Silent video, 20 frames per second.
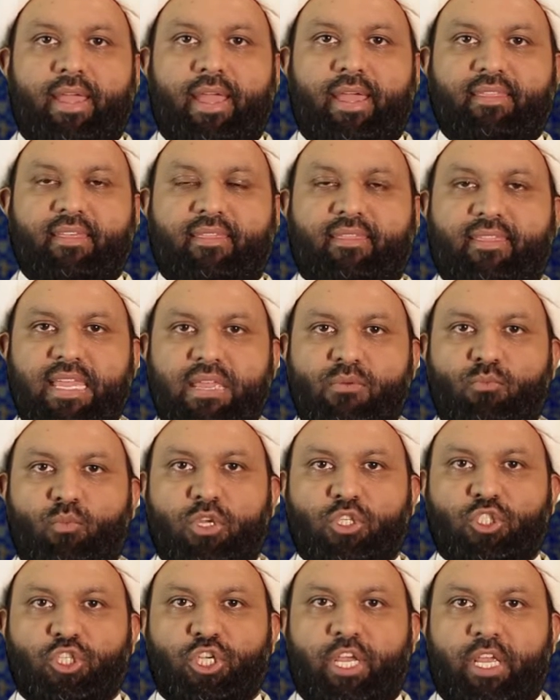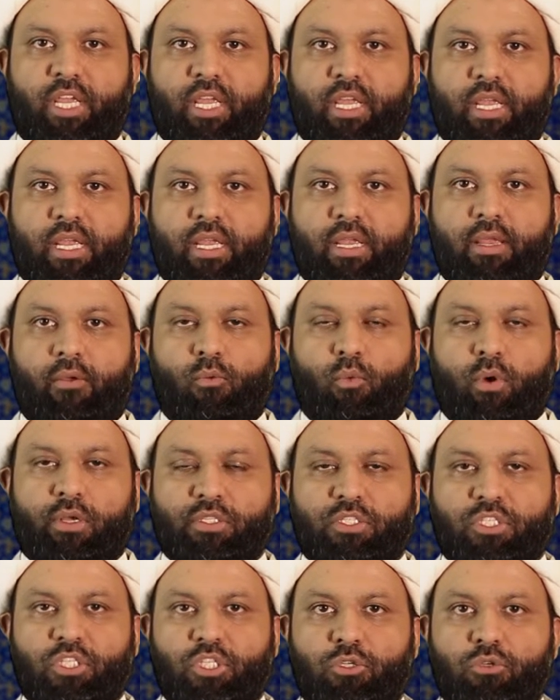And the theme which he
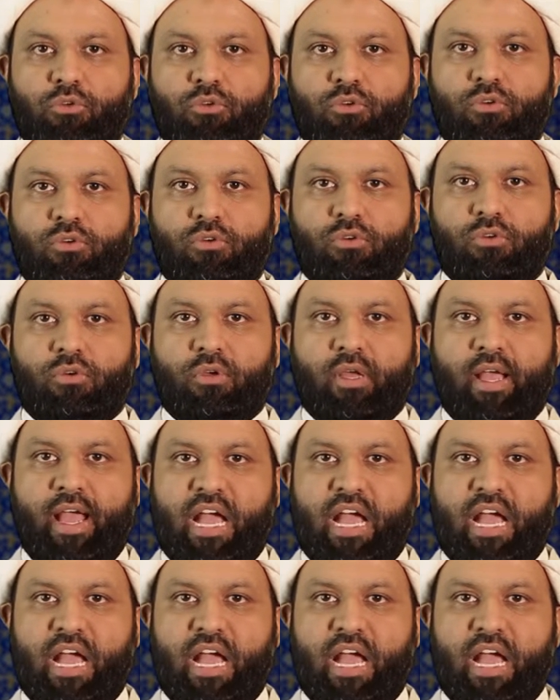wants to